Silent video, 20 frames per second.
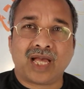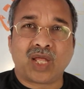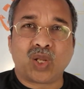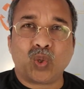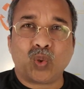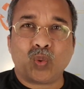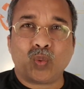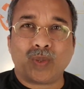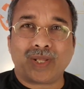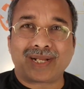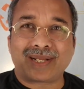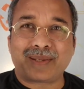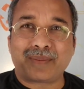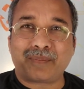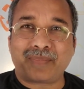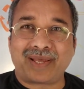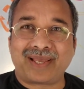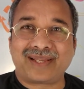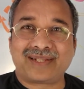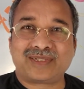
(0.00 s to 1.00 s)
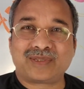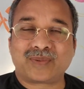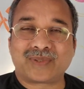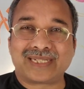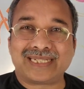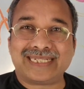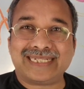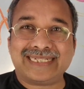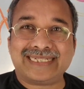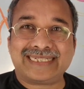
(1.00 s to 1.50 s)
Hello, welcome back to our
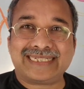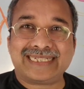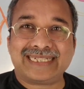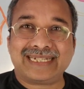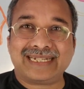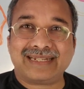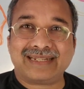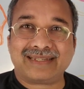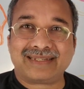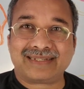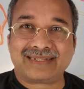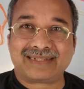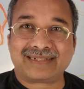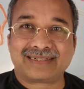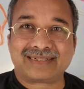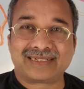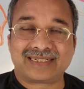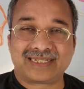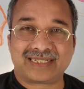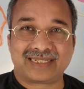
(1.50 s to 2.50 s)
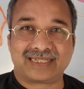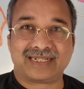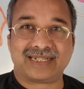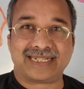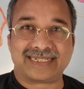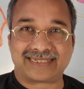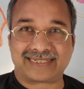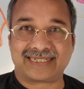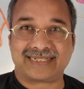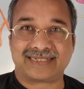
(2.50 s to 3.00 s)
easy learn
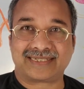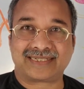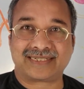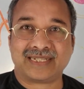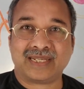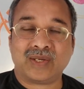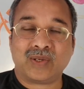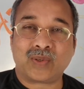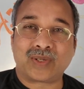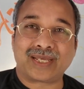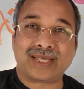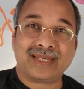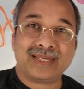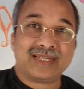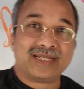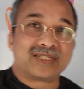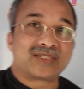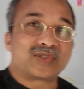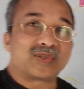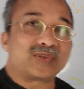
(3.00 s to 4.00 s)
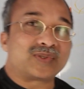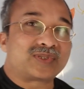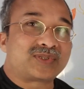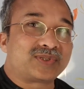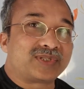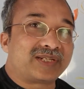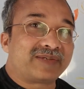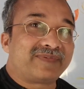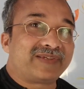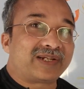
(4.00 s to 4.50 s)
lessons. Okay, so
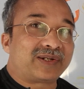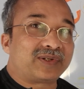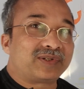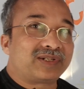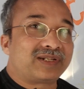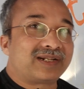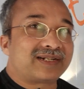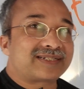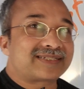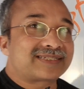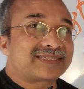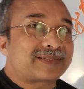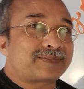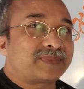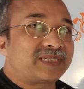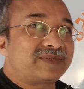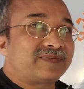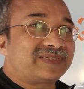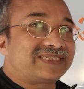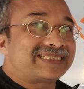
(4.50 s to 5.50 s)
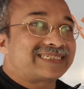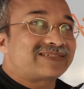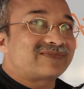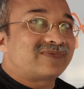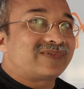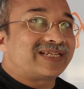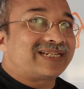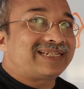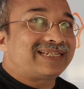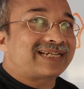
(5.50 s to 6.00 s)
today we are going to learn something which is
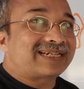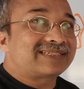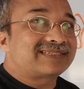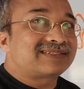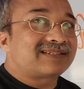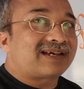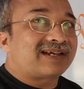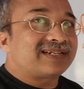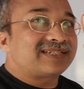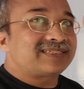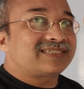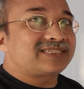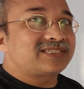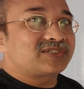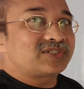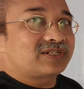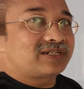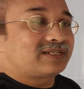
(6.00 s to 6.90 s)
very exciting to